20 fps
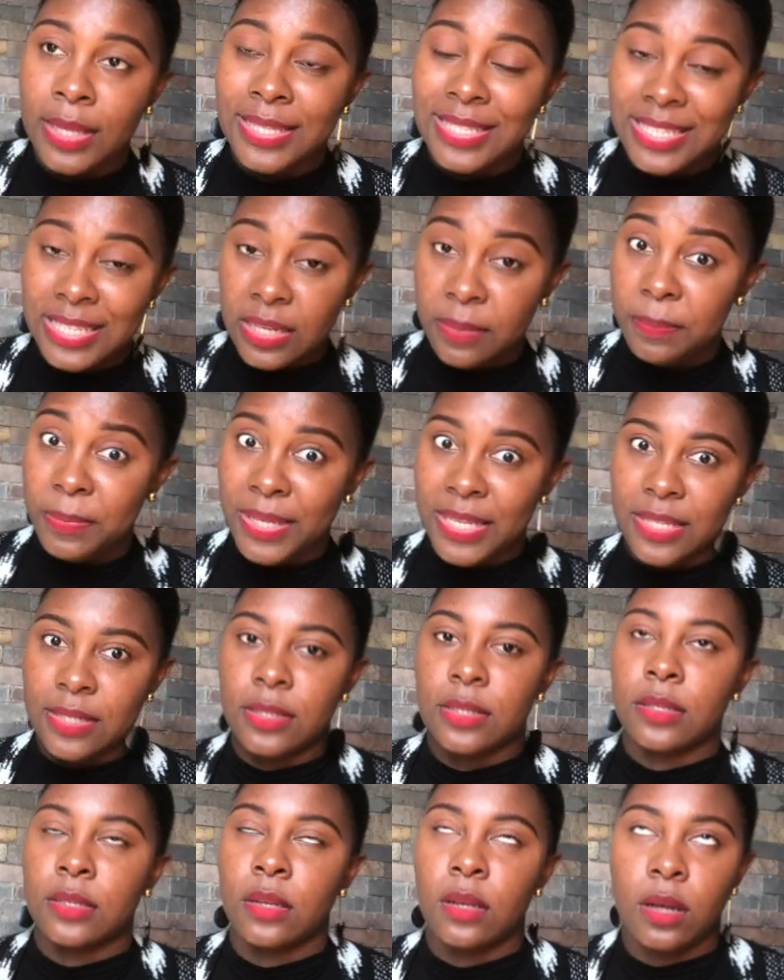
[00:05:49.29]
Sleep is,
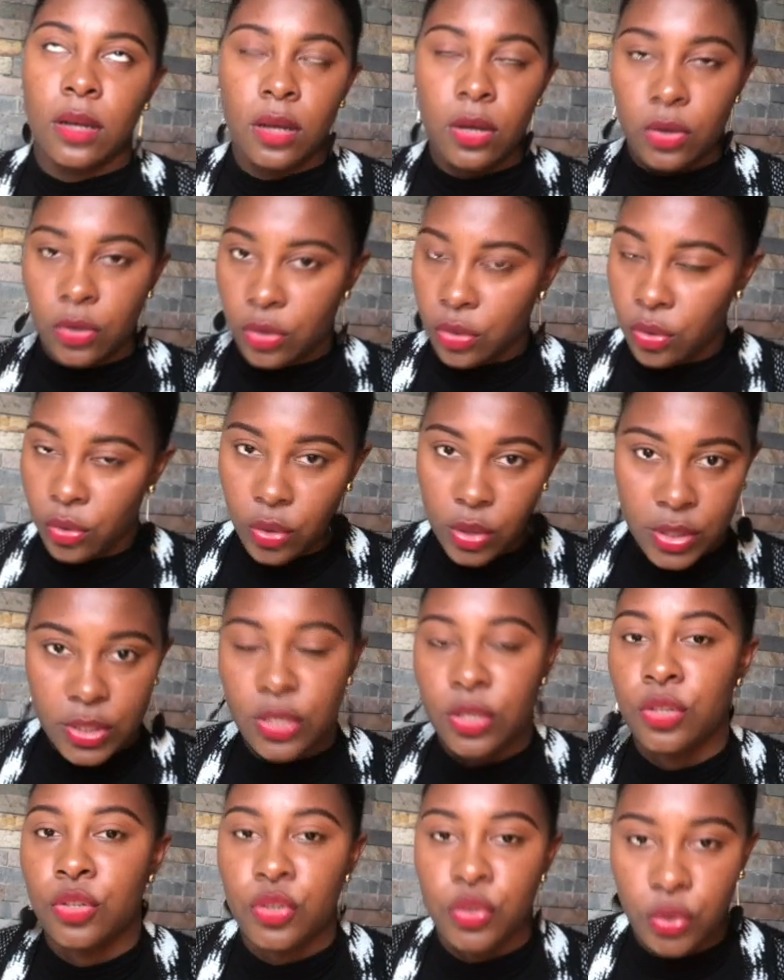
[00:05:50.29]
oh gosh,
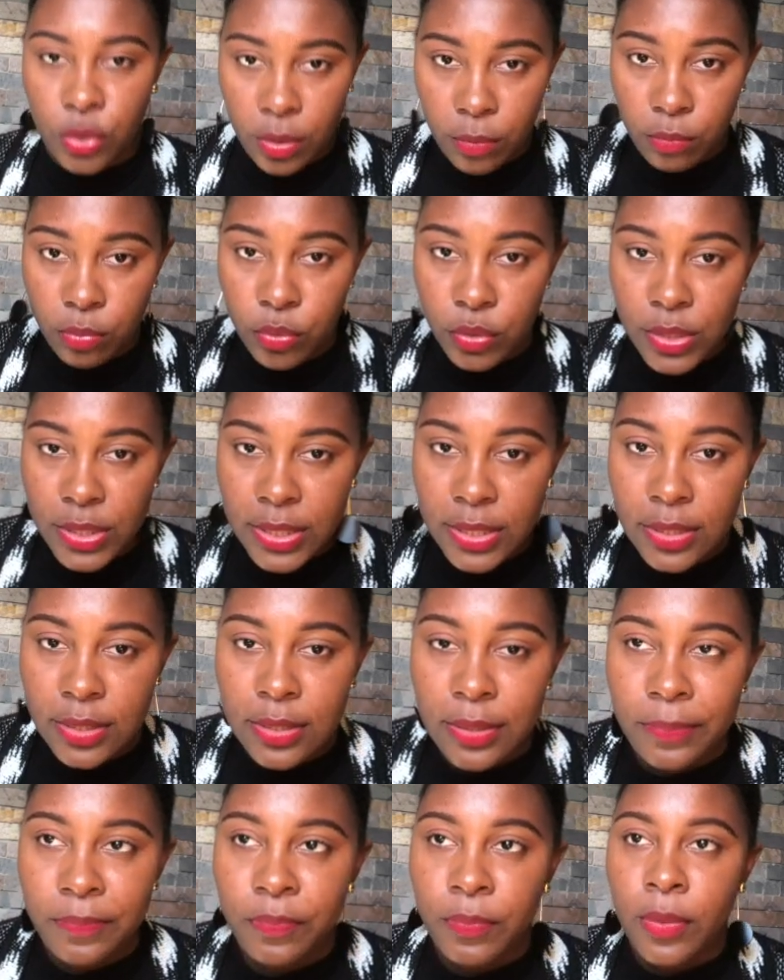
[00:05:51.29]
so important.
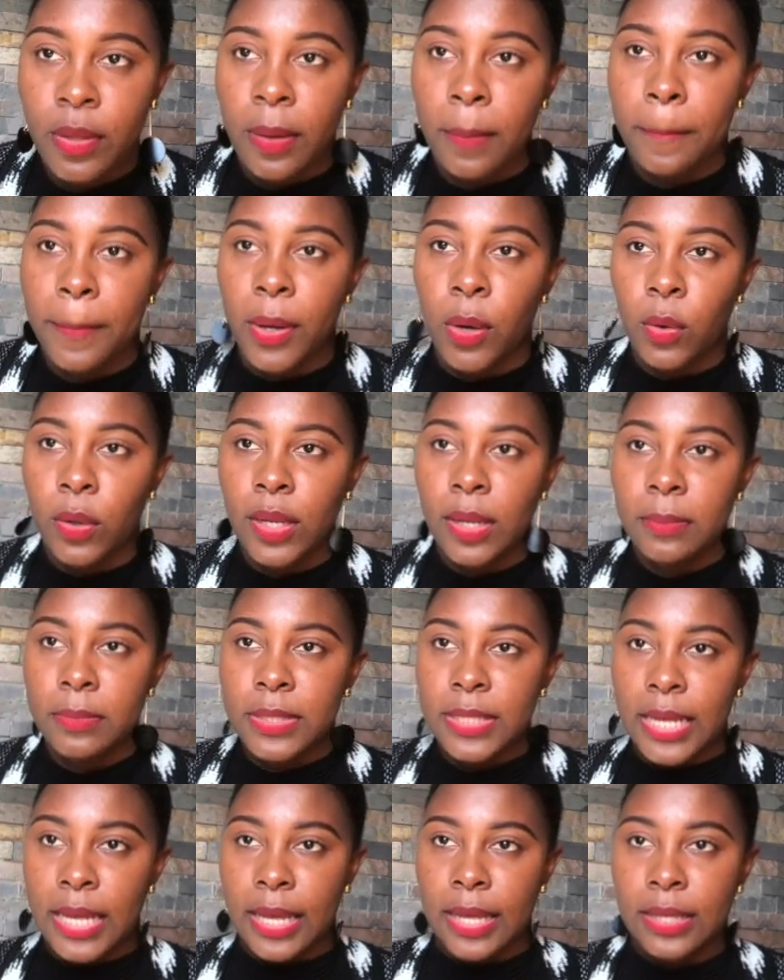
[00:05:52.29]
But all I'm
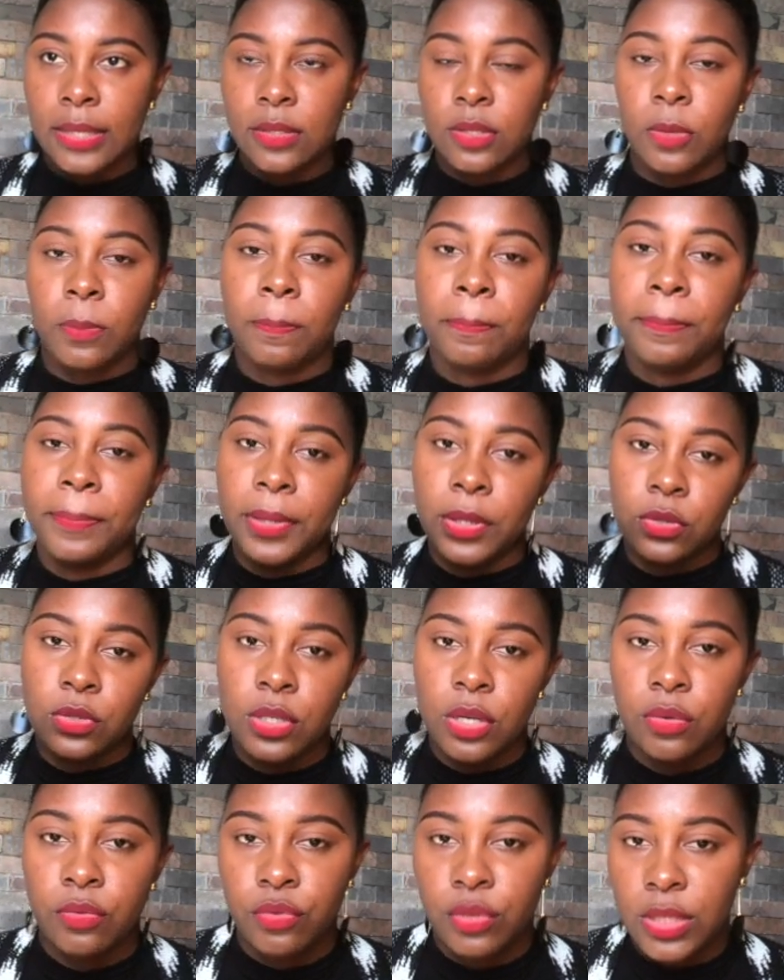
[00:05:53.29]
saying is build
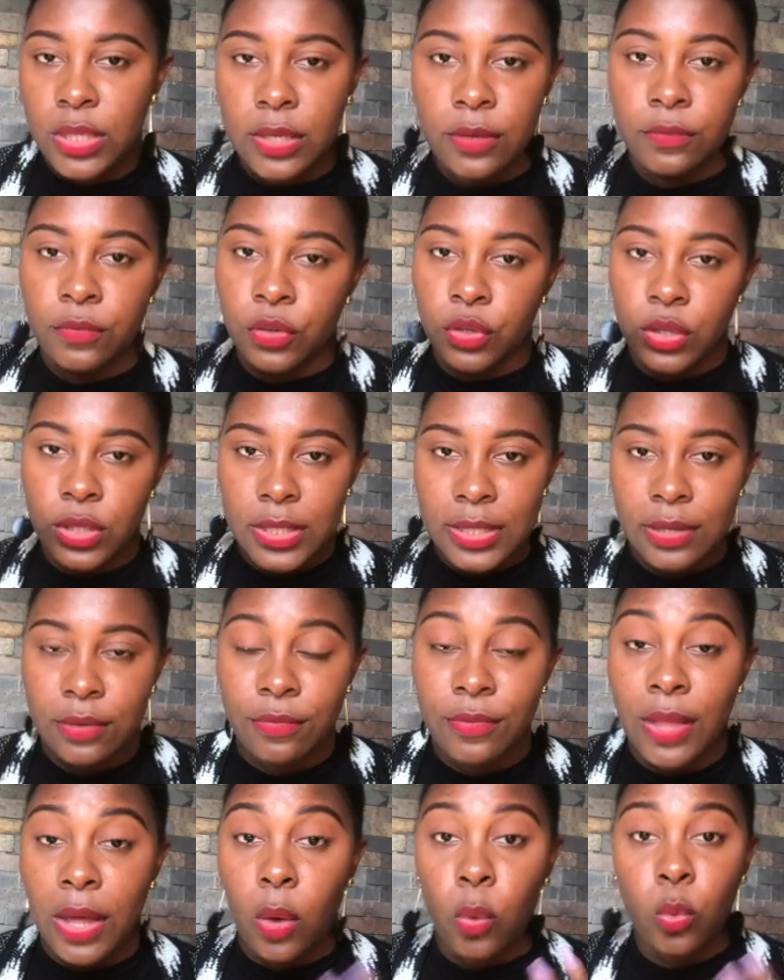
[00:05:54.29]
a routine for yourself
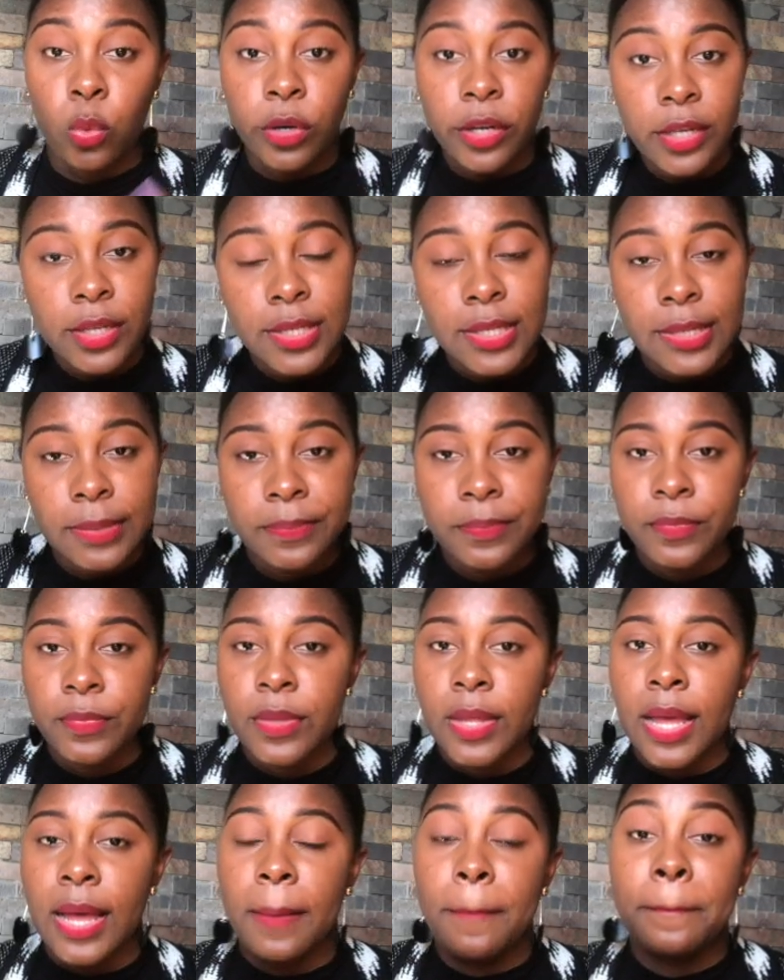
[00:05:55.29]
that works
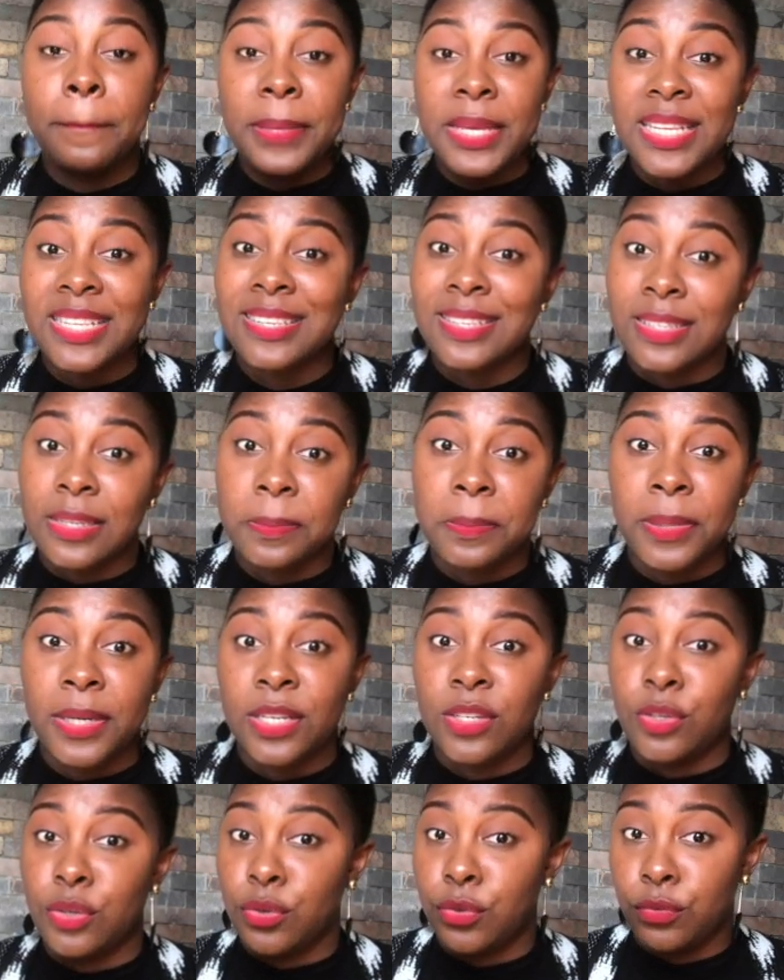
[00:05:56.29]
and be
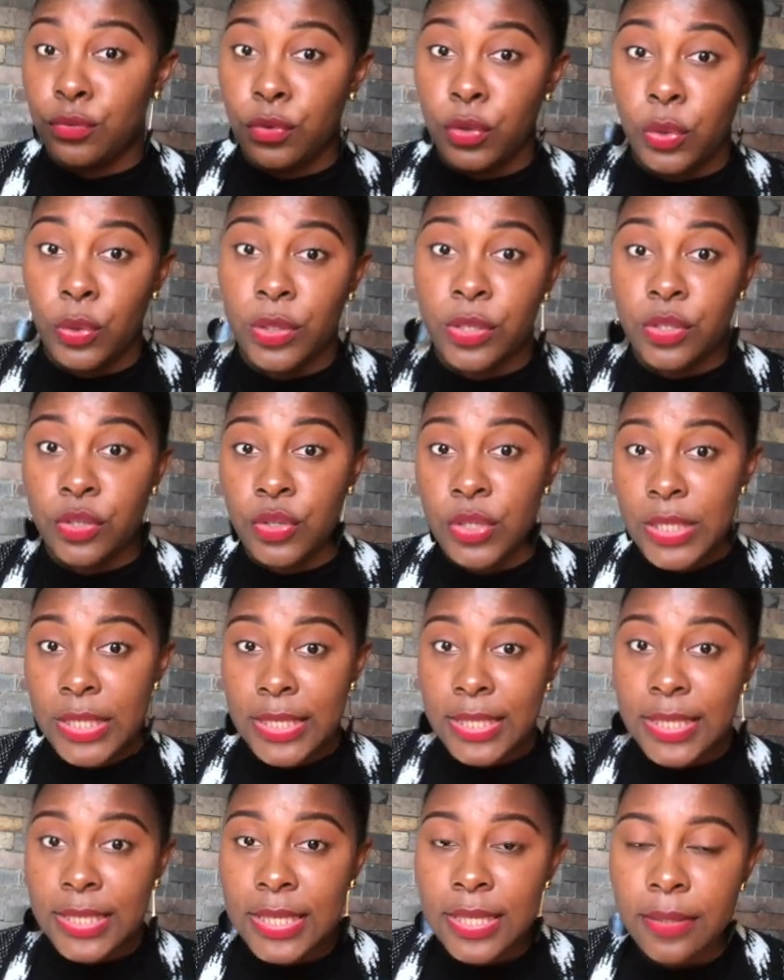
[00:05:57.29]
disciplined to follow it to the
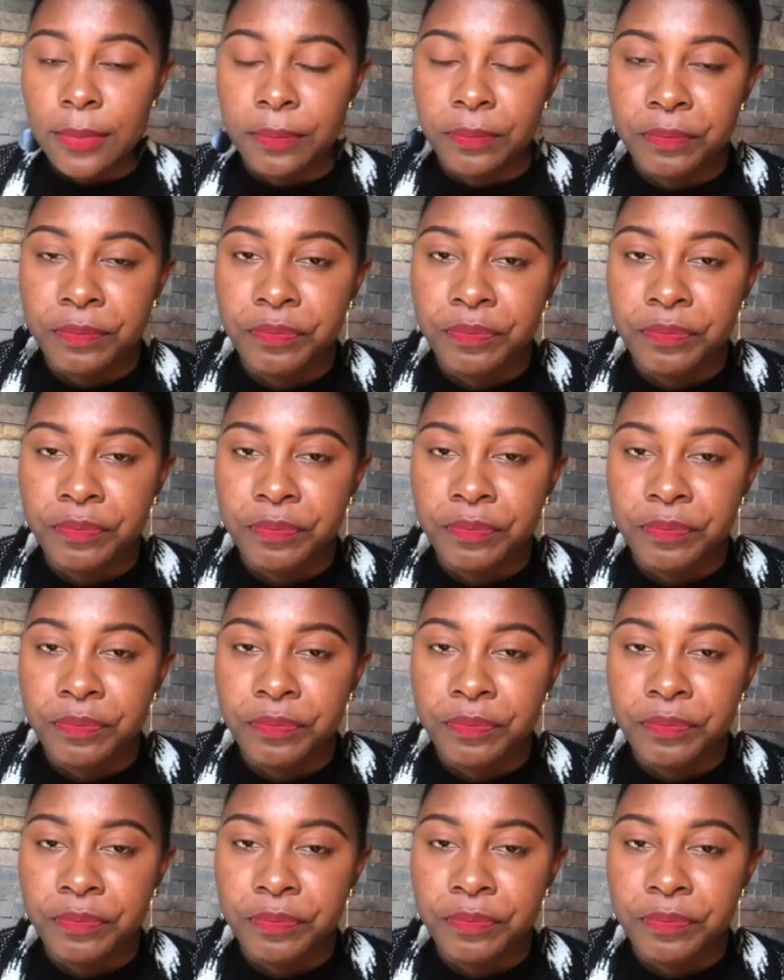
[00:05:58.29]
team.